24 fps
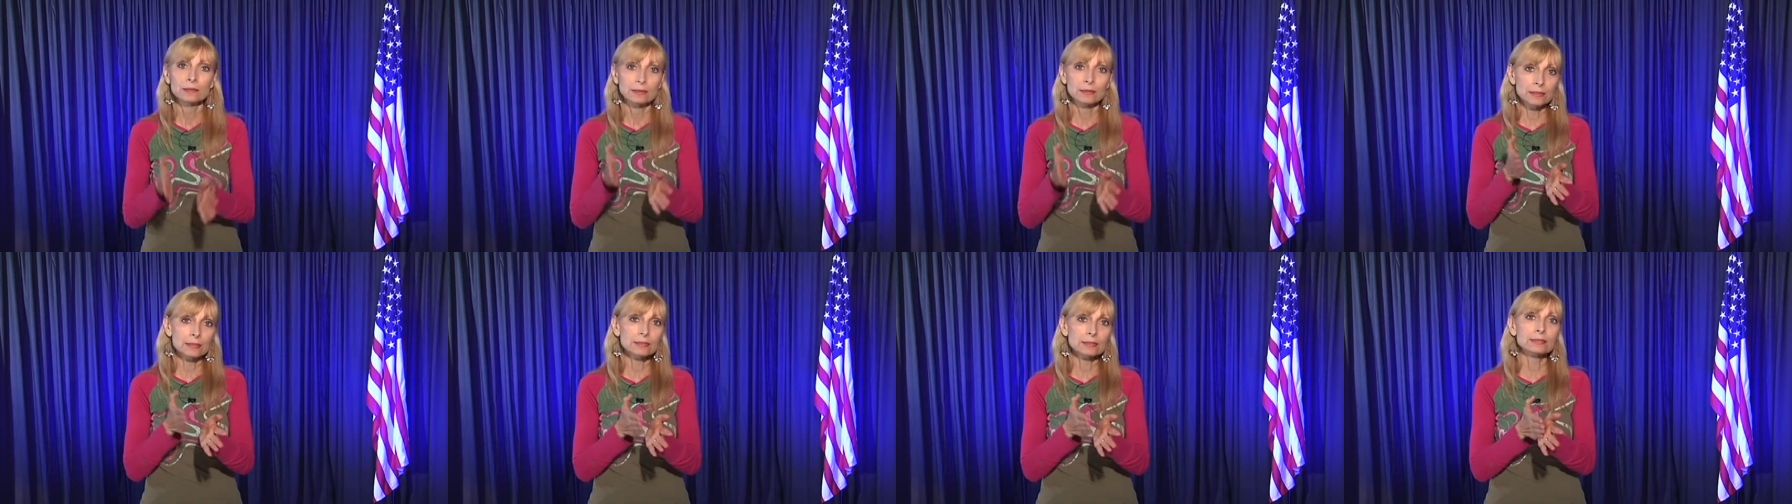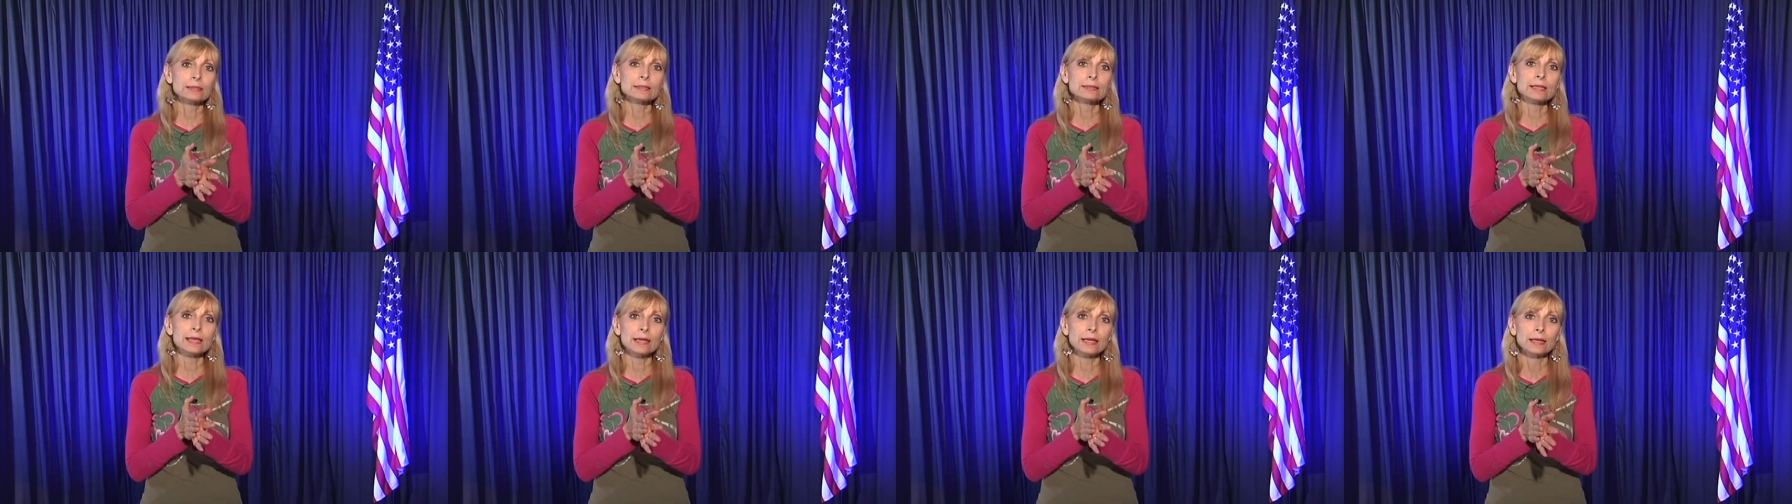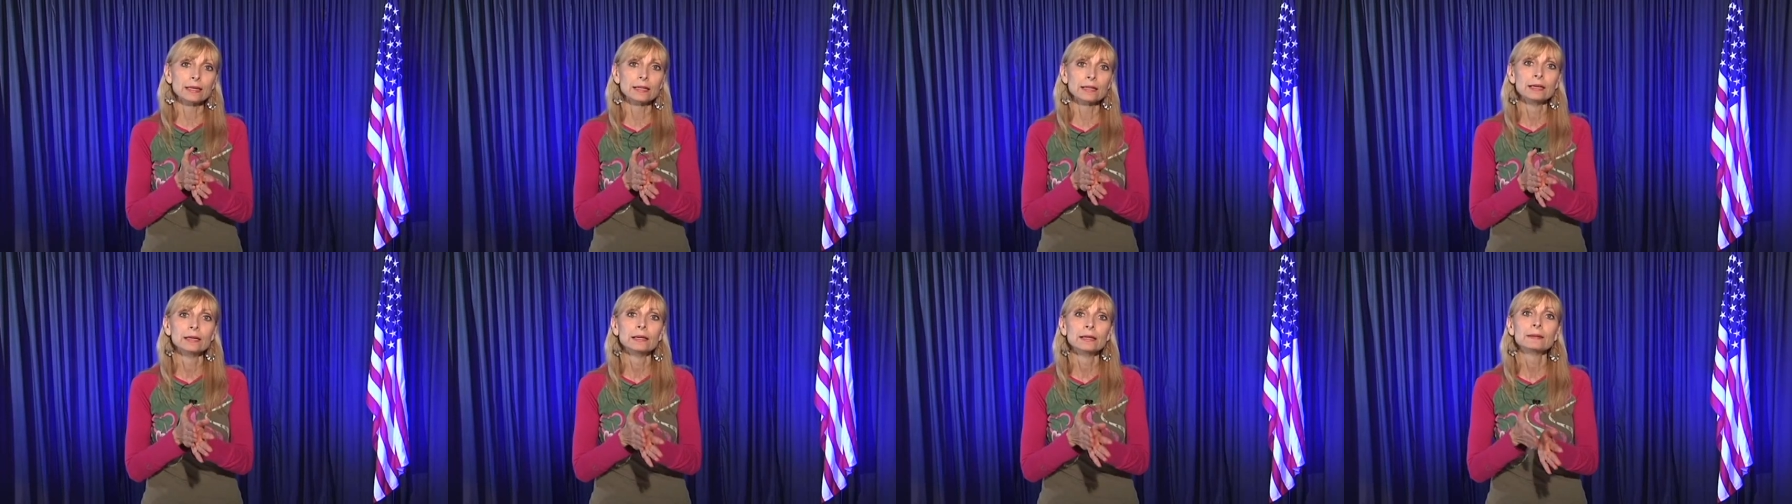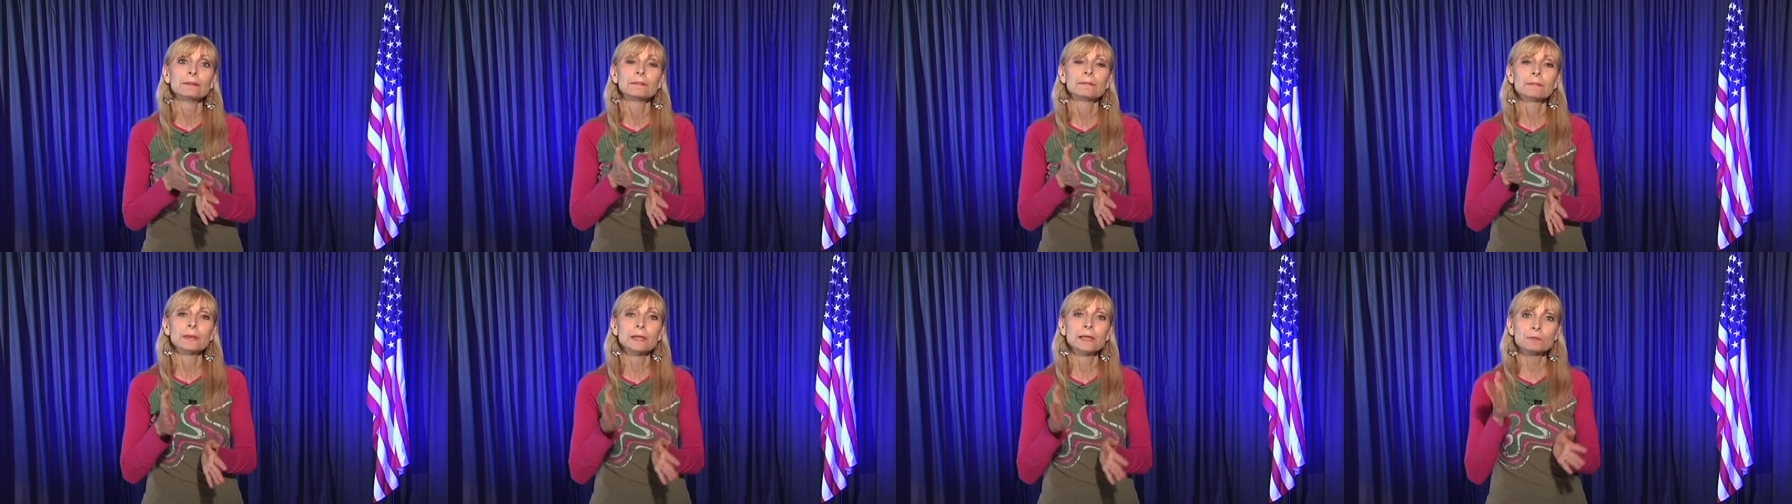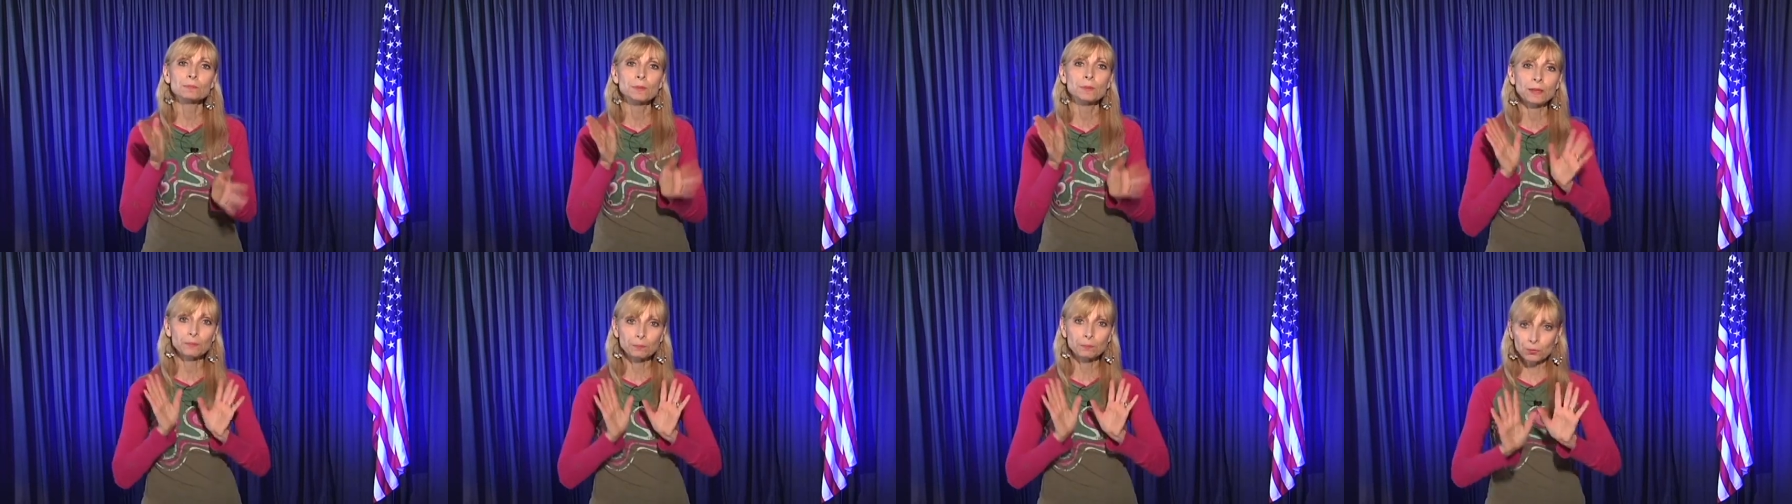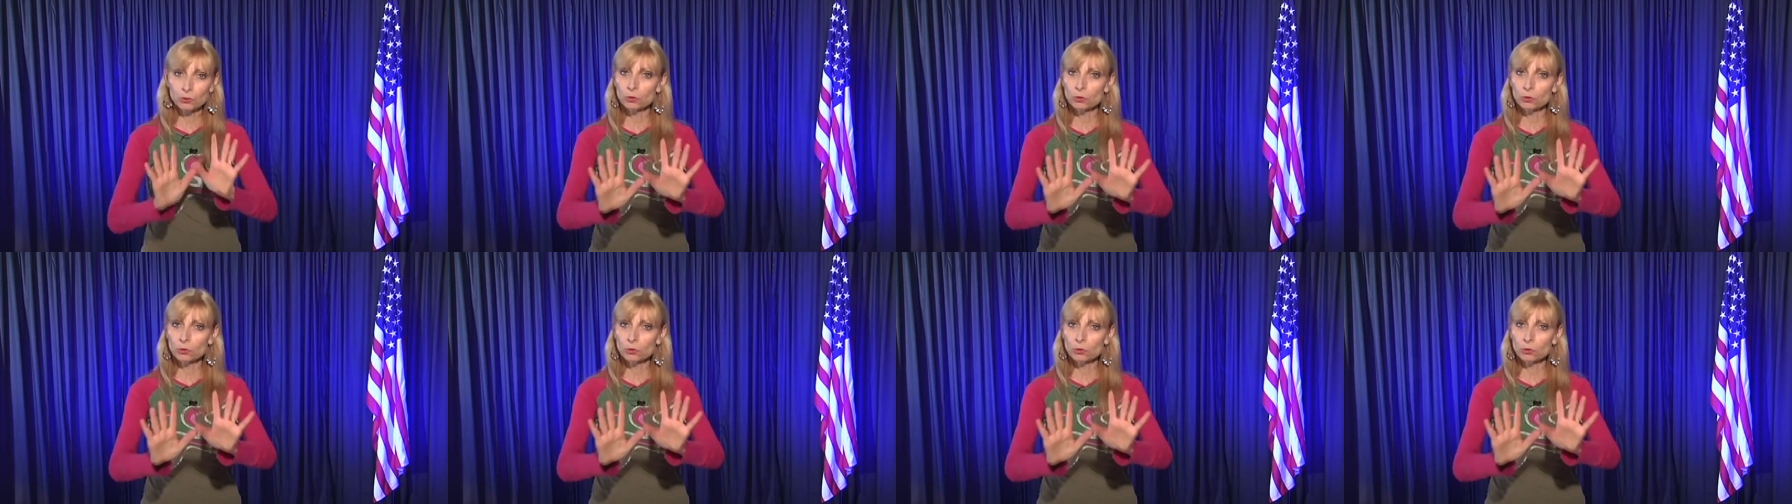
This sin is being